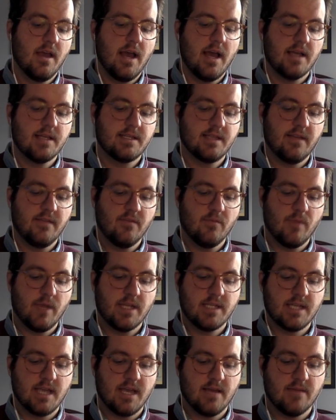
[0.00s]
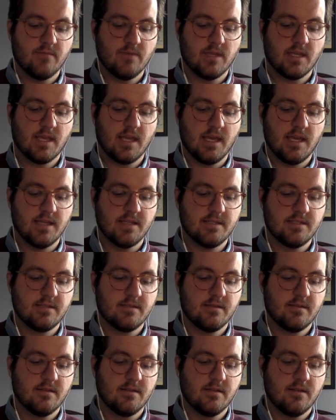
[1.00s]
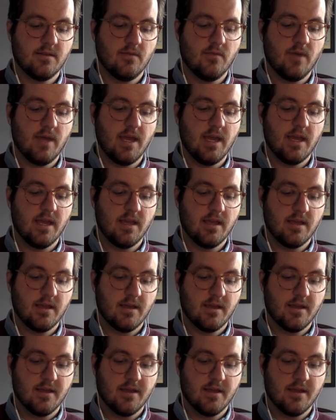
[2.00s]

I savor my time with the kids, the way